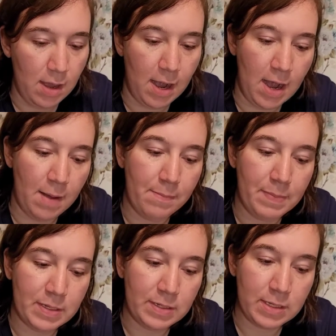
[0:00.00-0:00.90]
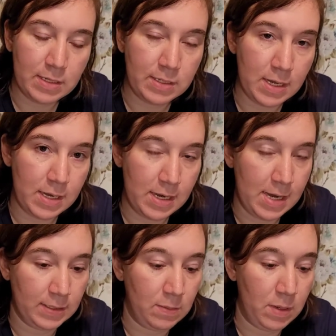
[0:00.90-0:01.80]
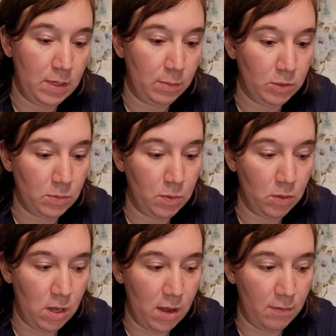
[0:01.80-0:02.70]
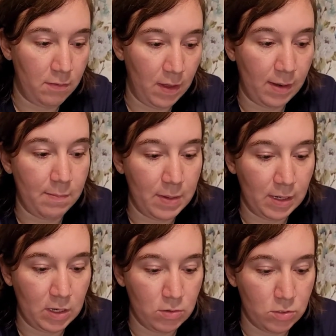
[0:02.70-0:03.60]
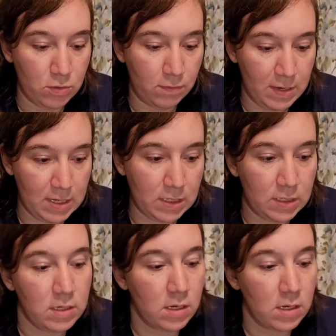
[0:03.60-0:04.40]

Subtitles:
But since then, he hasn't been able to pull off like a big, huge feast.